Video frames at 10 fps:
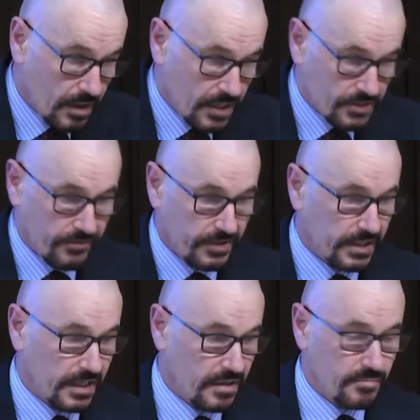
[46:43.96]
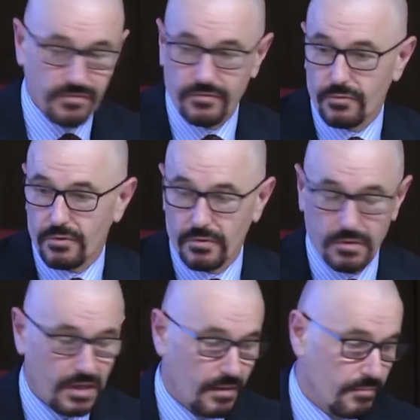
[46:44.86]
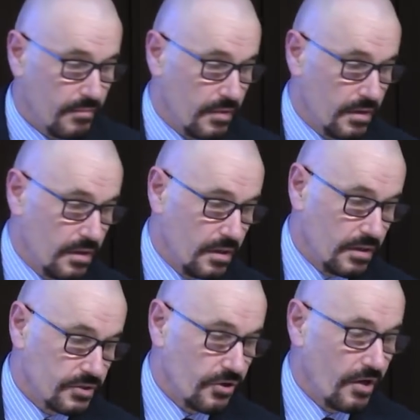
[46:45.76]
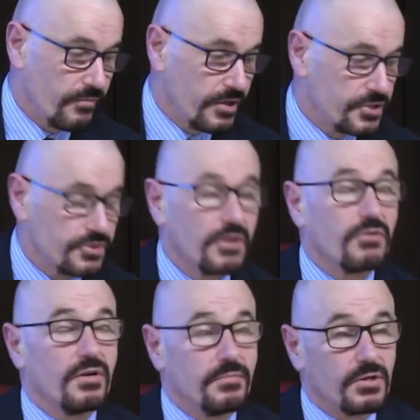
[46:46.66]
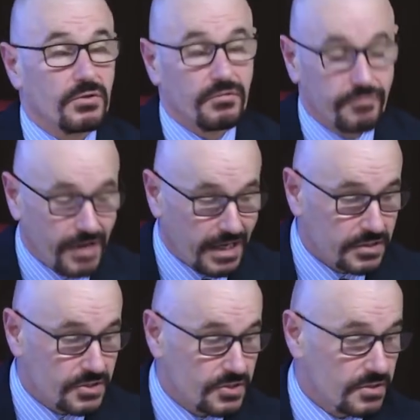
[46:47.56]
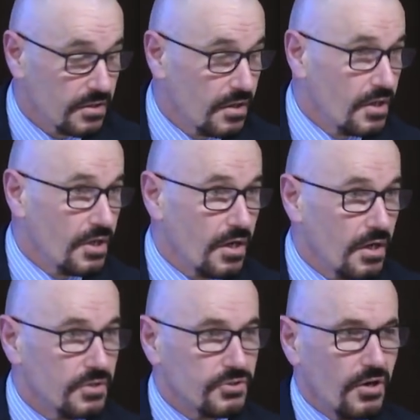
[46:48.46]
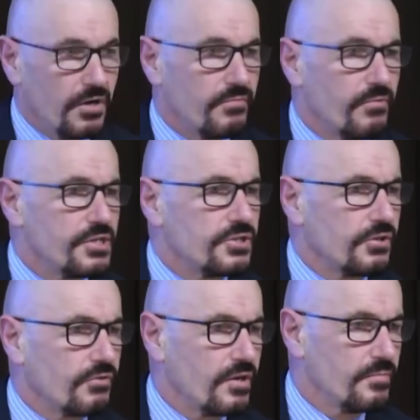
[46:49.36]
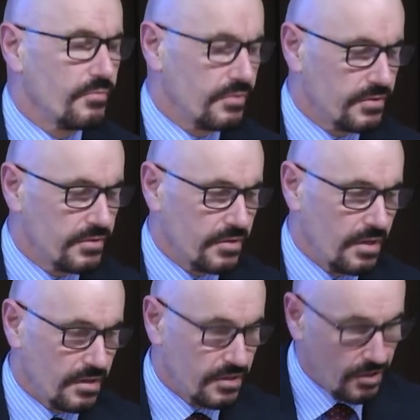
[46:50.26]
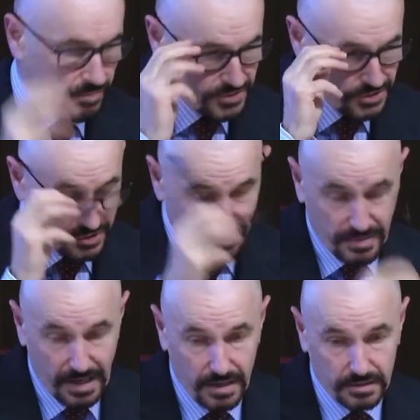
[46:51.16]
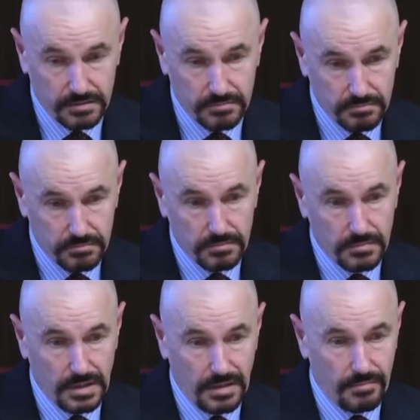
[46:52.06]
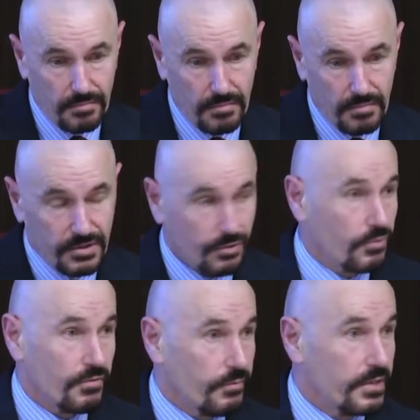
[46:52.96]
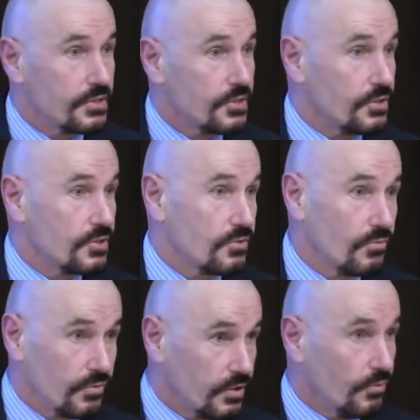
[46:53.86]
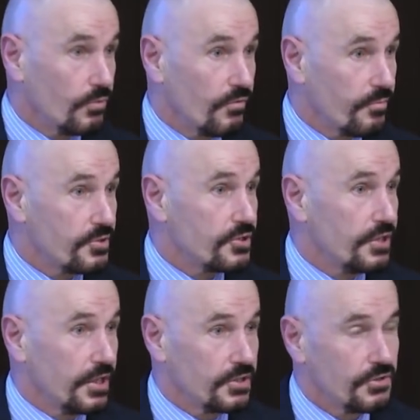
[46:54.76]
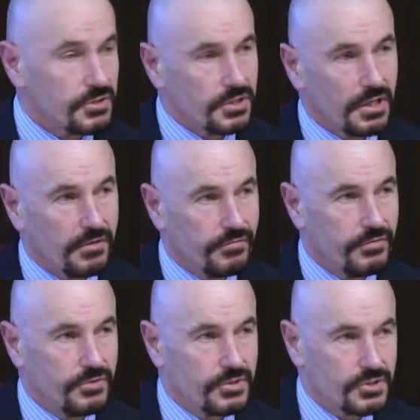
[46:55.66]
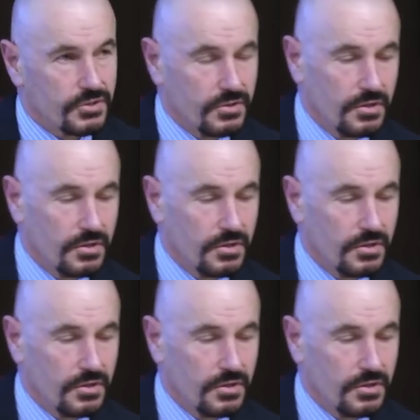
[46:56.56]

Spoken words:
As I've indicated before, try and reach agreement on the facts, try and reach an agreement with the opposition about the order of witnesses or the order of proceedings. Who's going to go first?